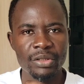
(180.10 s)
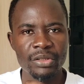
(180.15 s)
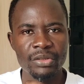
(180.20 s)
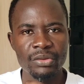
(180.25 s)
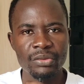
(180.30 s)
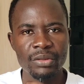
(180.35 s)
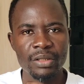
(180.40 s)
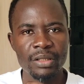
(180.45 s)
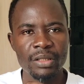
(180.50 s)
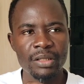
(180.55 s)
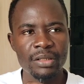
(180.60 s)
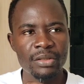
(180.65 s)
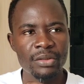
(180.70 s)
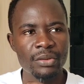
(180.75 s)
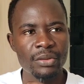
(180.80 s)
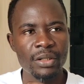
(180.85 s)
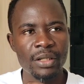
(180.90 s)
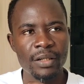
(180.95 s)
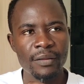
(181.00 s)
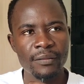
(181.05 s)
make sure
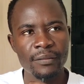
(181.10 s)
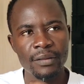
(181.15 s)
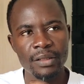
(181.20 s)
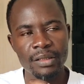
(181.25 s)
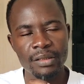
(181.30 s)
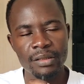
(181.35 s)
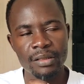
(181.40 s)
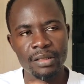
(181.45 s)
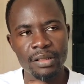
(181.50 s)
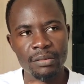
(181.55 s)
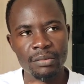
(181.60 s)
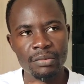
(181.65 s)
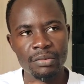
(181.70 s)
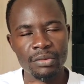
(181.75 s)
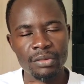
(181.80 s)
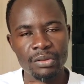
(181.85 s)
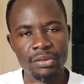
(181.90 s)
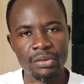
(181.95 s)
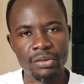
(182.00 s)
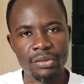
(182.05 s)
that you have a
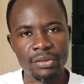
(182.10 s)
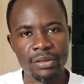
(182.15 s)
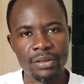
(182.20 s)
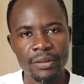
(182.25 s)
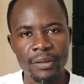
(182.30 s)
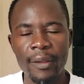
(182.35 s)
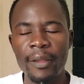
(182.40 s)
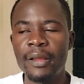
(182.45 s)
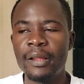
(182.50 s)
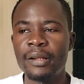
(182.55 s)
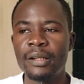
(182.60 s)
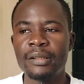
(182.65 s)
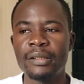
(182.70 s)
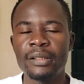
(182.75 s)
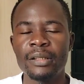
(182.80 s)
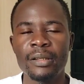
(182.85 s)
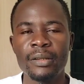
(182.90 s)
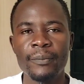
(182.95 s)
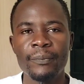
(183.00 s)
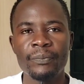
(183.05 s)
stable source,
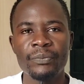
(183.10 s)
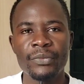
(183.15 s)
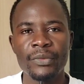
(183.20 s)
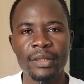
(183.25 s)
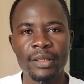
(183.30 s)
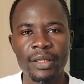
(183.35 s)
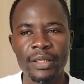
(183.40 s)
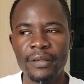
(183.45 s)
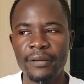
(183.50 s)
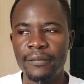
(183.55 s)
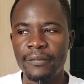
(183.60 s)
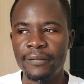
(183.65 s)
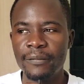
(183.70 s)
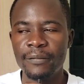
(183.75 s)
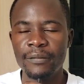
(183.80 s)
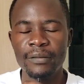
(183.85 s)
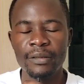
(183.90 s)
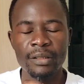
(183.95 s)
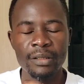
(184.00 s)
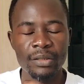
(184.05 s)
and if
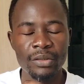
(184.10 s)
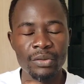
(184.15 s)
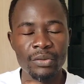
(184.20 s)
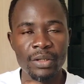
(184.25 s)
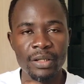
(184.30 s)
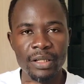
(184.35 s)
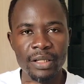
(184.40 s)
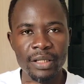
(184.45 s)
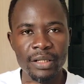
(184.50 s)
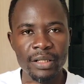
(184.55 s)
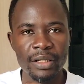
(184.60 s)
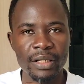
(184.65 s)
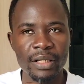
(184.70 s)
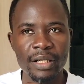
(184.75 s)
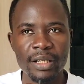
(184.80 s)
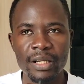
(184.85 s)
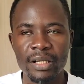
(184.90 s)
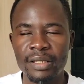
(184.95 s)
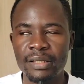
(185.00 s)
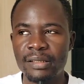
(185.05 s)
your
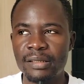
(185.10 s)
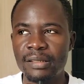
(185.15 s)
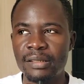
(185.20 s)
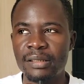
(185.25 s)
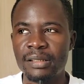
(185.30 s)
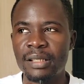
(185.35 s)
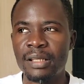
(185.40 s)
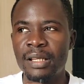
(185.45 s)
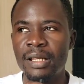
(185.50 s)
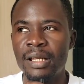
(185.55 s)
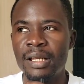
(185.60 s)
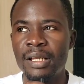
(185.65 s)
area has